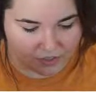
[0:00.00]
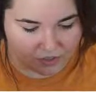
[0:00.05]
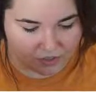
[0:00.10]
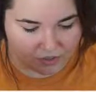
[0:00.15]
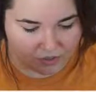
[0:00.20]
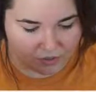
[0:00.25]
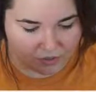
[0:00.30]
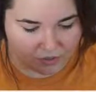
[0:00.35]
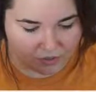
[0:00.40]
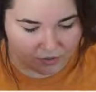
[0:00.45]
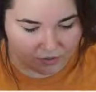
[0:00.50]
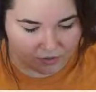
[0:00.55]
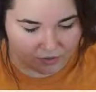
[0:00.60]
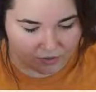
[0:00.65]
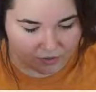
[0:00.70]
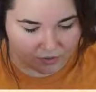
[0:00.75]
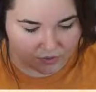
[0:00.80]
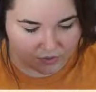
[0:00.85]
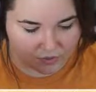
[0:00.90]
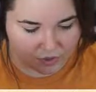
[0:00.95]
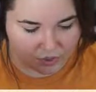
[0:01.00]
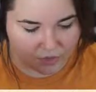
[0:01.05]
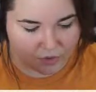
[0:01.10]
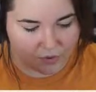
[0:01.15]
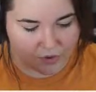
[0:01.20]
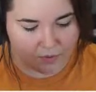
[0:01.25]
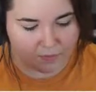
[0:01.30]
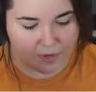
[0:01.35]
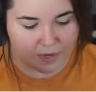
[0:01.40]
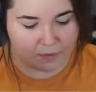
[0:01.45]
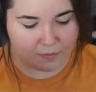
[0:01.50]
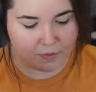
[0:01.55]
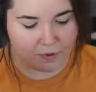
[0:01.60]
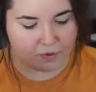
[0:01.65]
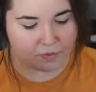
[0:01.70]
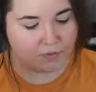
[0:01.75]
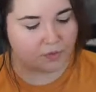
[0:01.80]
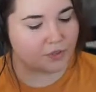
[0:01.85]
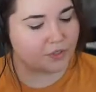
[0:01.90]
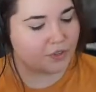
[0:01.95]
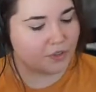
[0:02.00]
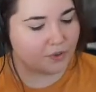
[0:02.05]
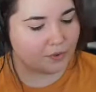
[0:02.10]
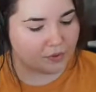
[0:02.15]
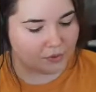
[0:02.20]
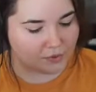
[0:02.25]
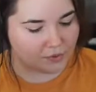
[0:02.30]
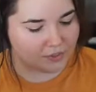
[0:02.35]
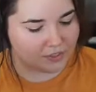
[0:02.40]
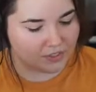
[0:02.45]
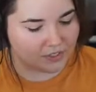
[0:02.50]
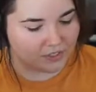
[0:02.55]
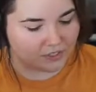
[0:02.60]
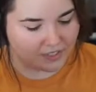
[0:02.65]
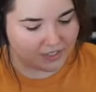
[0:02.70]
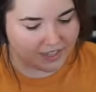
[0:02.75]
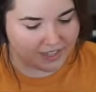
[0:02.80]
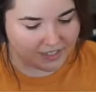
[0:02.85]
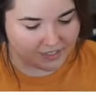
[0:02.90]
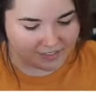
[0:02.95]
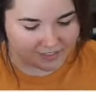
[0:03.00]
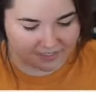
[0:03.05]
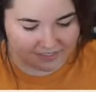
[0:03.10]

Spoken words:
to show what my portfolio used to look like.